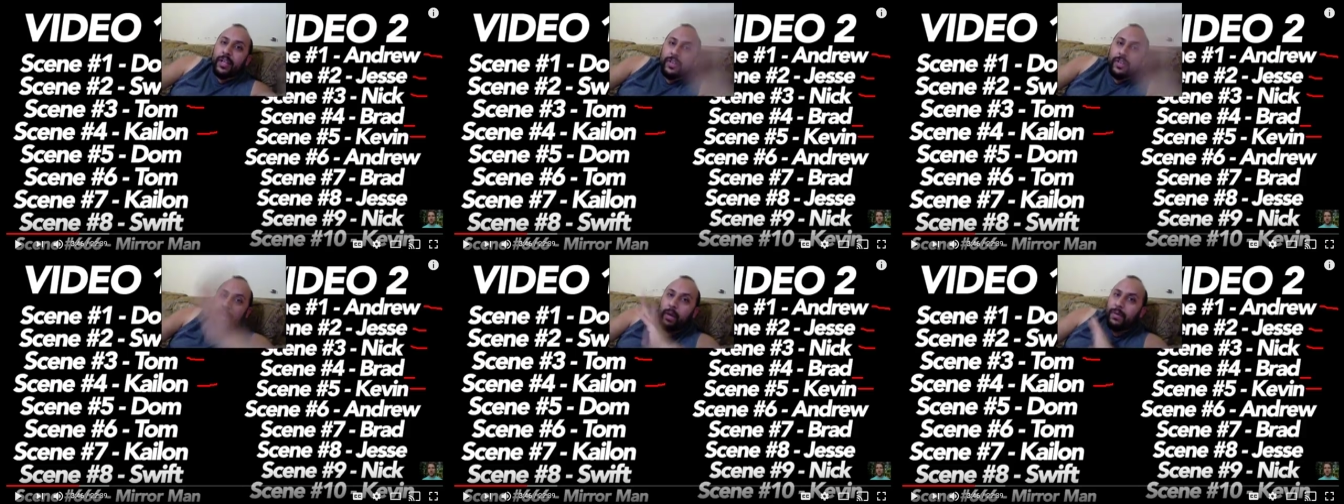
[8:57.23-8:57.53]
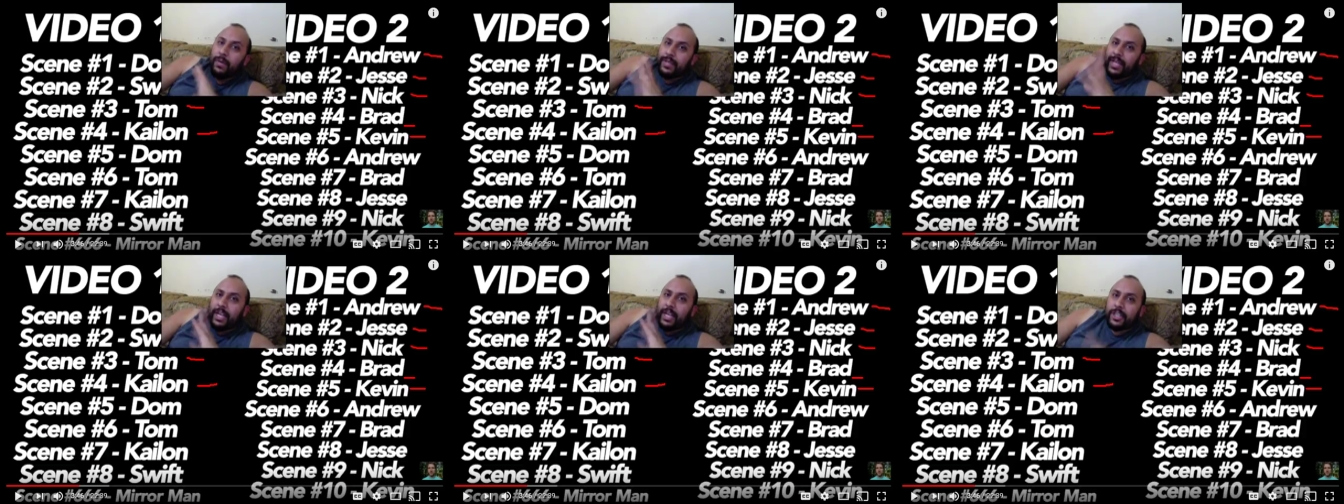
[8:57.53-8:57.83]
there
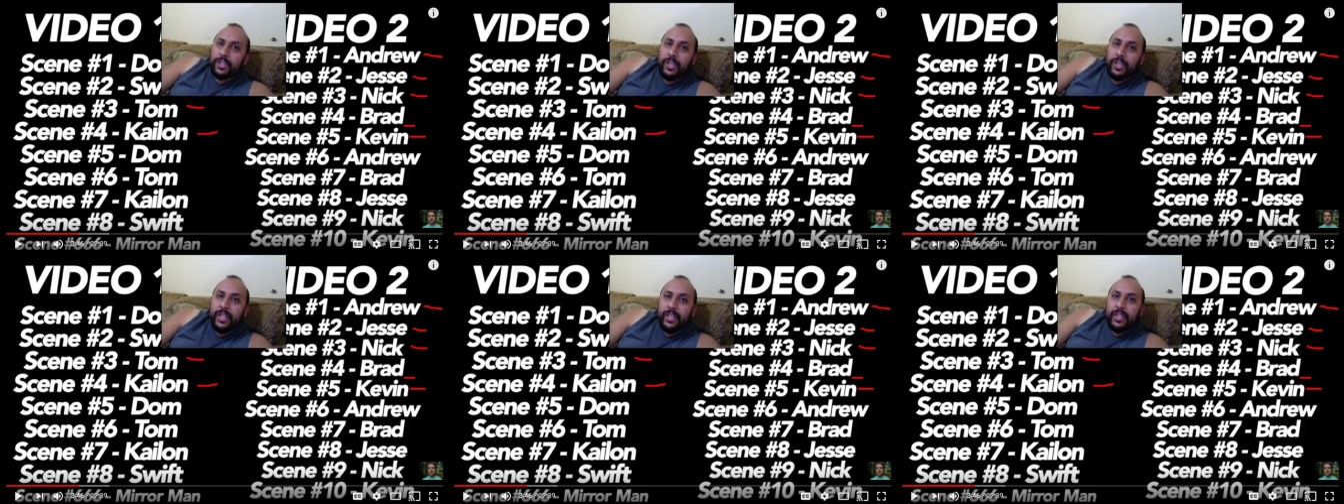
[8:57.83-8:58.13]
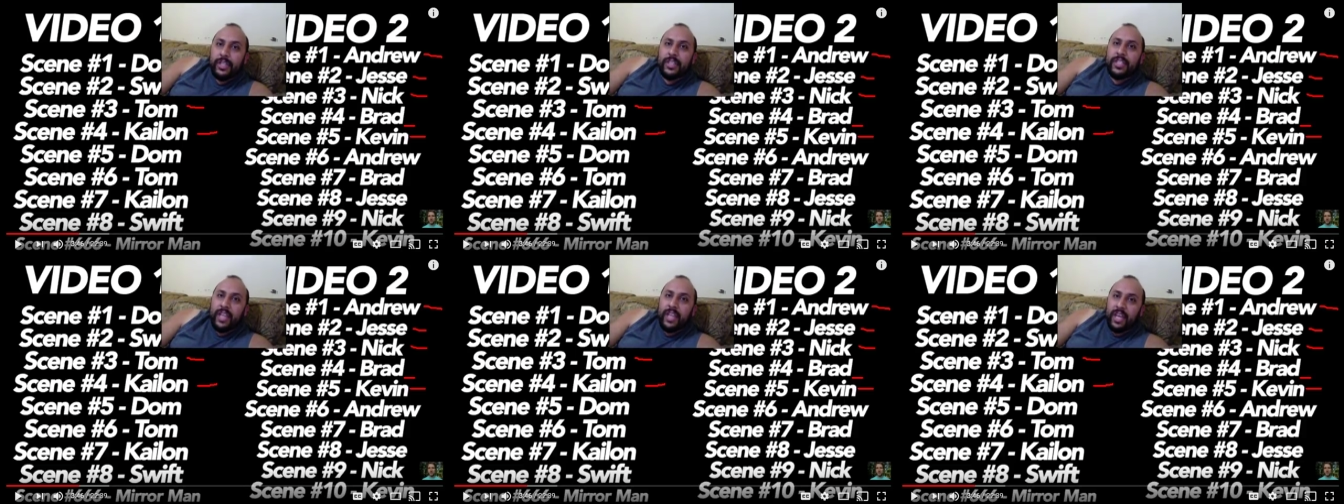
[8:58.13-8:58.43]
was actually
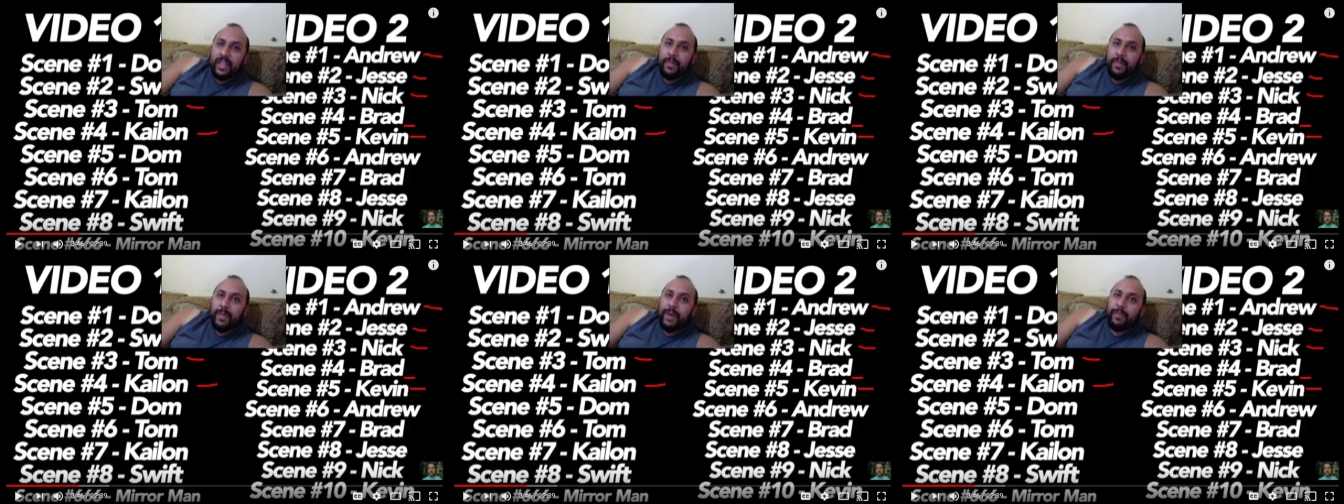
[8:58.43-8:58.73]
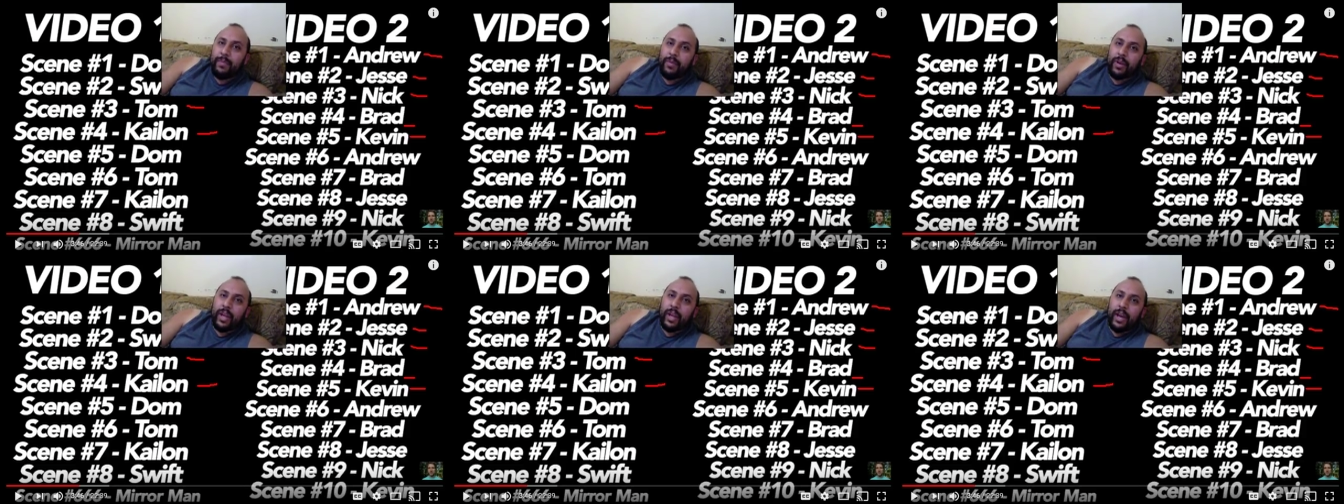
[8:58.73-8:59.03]
the 10th
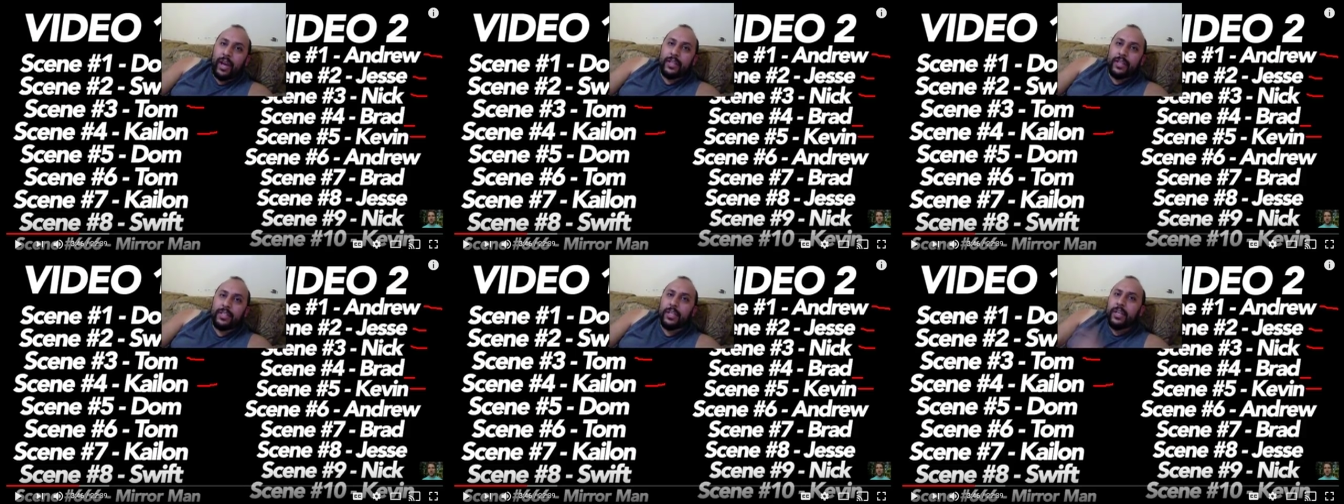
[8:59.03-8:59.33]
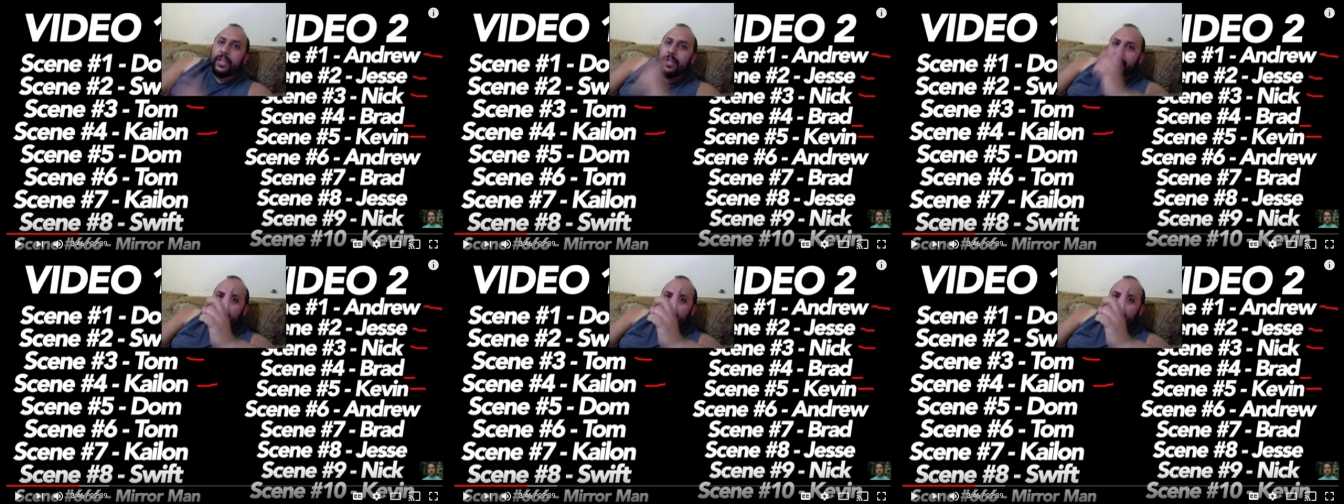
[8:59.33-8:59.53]
member, guys.